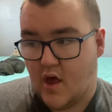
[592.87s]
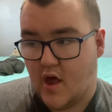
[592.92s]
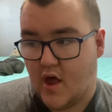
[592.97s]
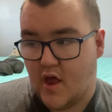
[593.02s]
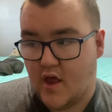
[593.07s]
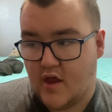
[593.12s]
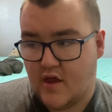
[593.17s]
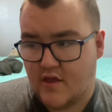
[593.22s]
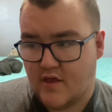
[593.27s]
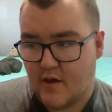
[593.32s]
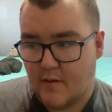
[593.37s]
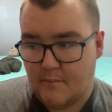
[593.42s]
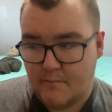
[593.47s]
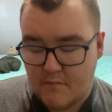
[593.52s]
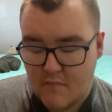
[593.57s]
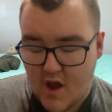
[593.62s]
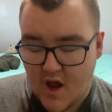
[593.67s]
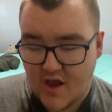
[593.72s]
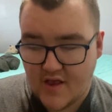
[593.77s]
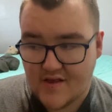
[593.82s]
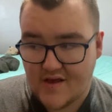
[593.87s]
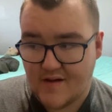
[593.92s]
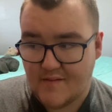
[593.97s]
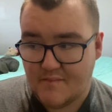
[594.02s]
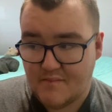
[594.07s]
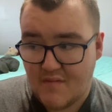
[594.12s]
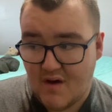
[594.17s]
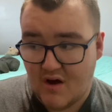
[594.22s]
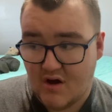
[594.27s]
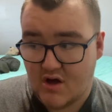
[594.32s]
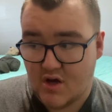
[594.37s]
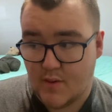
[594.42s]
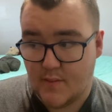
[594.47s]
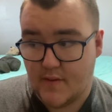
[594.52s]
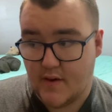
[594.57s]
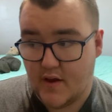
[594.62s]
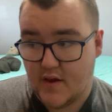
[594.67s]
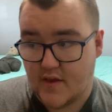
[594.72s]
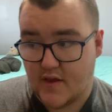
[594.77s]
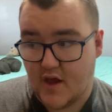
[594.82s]
and he's like Malcolm,
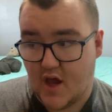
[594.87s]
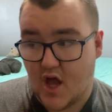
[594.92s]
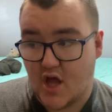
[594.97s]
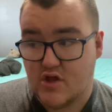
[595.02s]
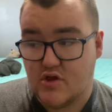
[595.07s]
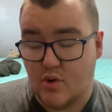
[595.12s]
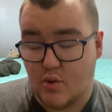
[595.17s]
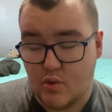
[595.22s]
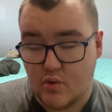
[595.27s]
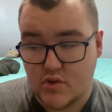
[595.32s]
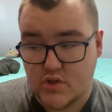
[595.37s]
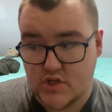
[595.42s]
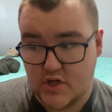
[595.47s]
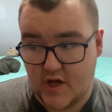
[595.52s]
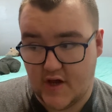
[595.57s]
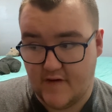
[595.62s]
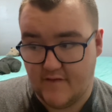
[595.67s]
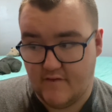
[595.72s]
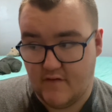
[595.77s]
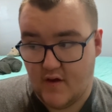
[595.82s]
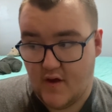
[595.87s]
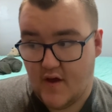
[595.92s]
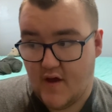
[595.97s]
and he's like, I told you